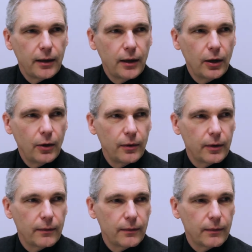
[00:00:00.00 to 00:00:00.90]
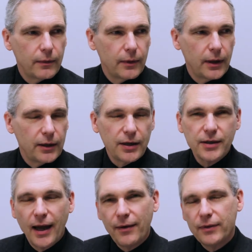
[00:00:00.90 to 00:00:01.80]
you know, it
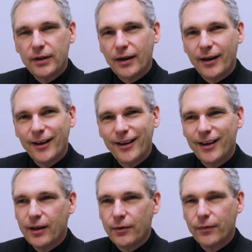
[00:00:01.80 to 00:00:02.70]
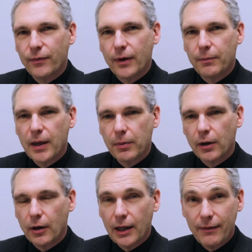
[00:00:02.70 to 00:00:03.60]
doesn't have to die if
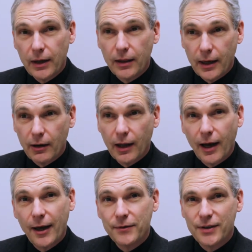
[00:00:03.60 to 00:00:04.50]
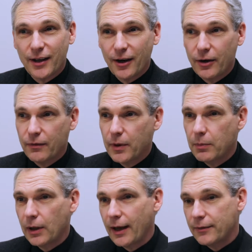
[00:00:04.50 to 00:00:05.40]
people are living their lives there, if
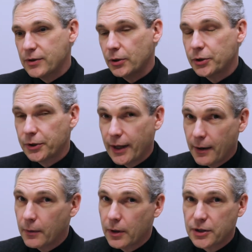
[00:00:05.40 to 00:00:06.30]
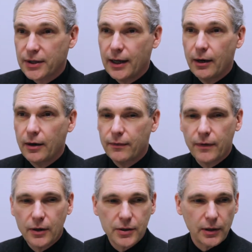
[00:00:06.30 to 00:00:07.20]
people have social networks there, if
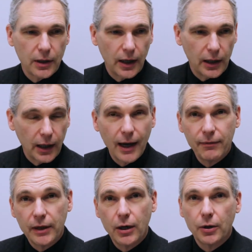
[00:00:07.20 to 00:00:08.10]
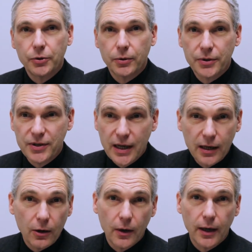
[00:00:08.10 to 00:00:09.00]
there's a lively cultural
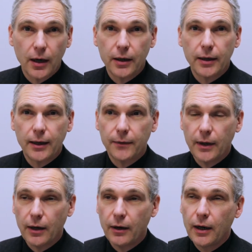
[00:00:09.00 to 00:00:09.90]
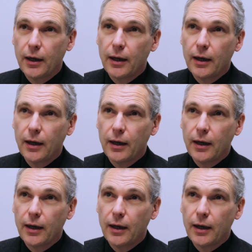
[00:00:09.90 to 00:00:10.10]
scene going on down there.